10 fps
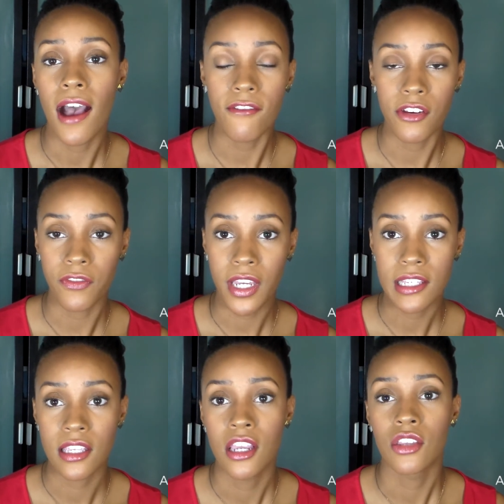of your
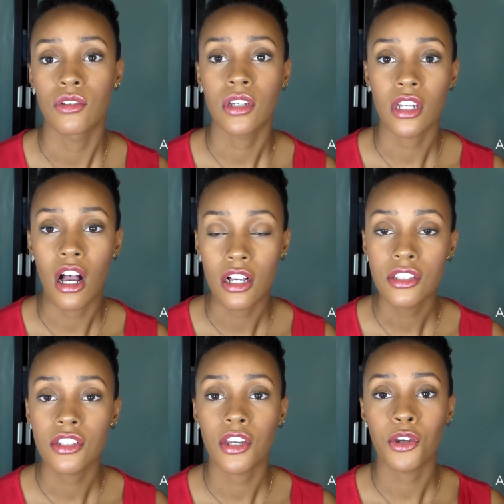face. You can
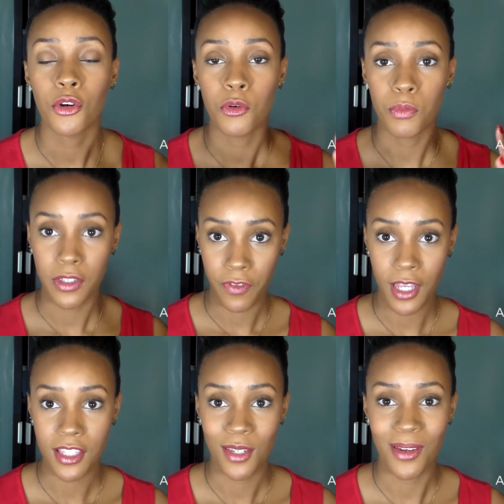also be
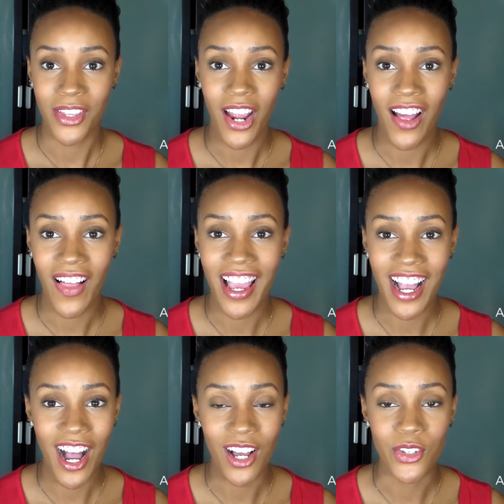fancy with your highlight
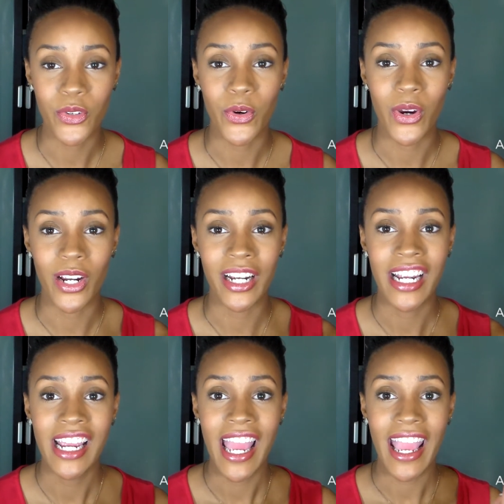and contour.
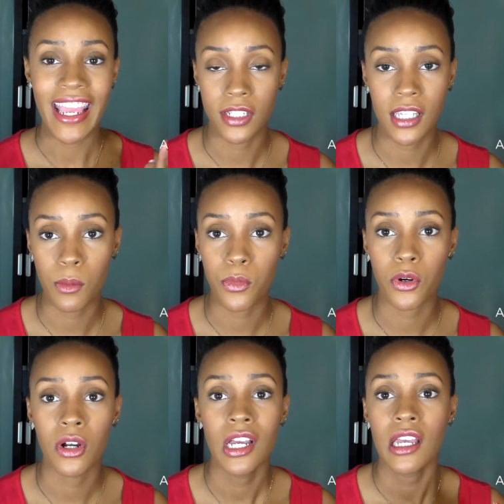For
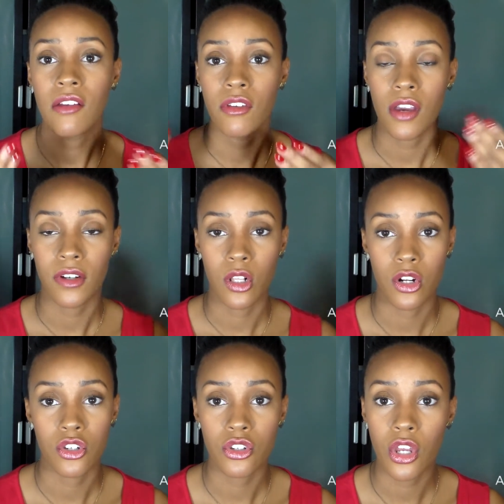example, if you have a
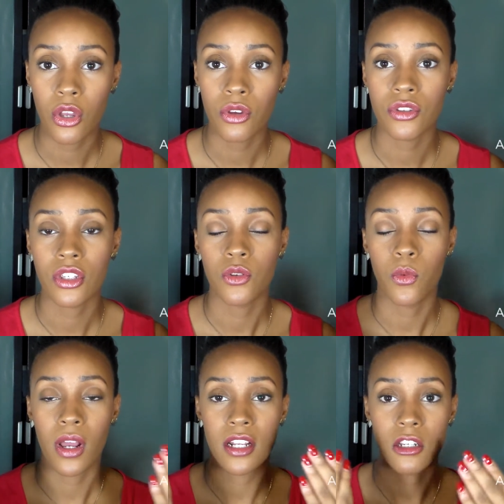large nose and you
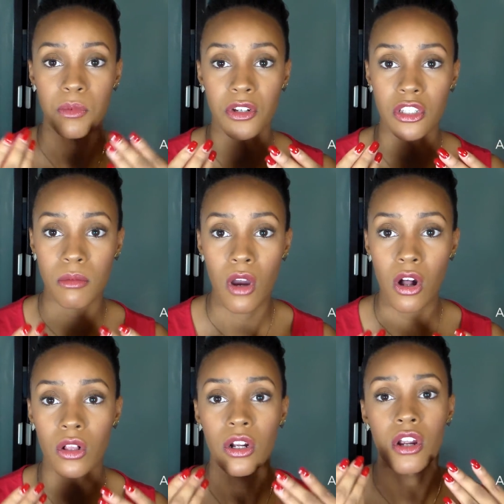want it to appear
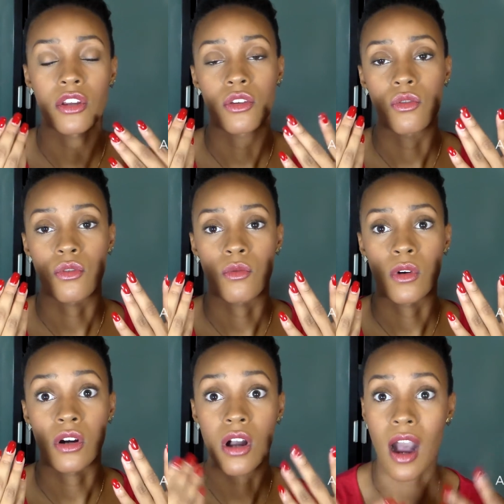smaller, you
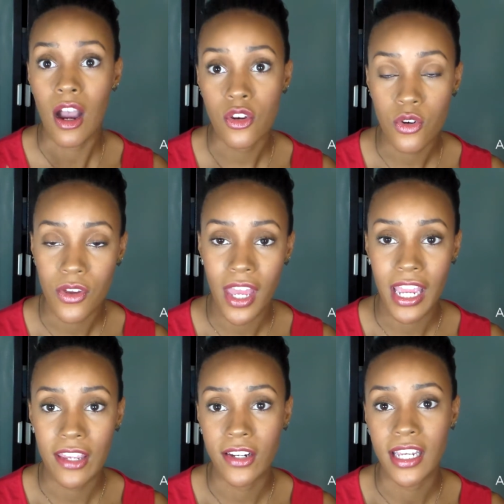will contour
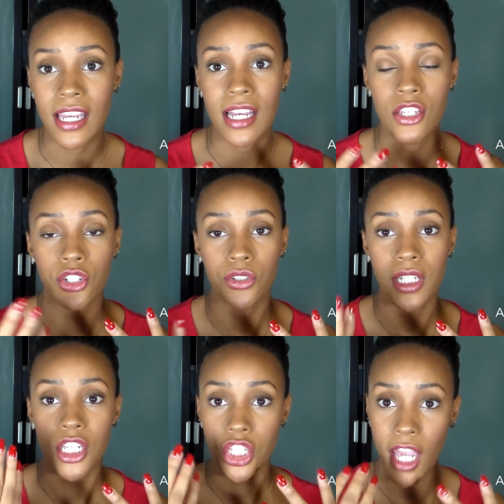that area to
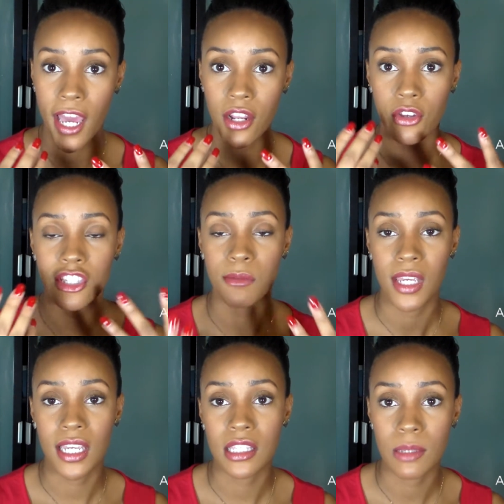create shadows to
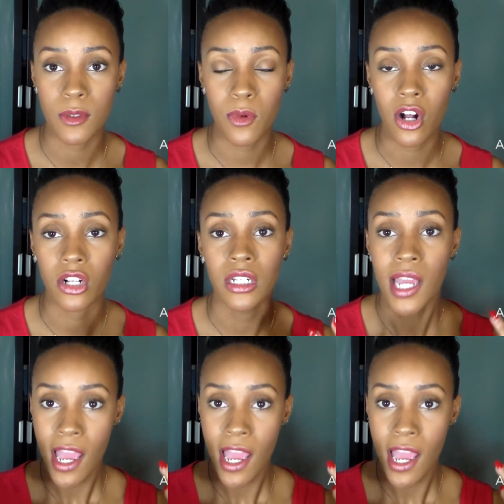make it seem smaller.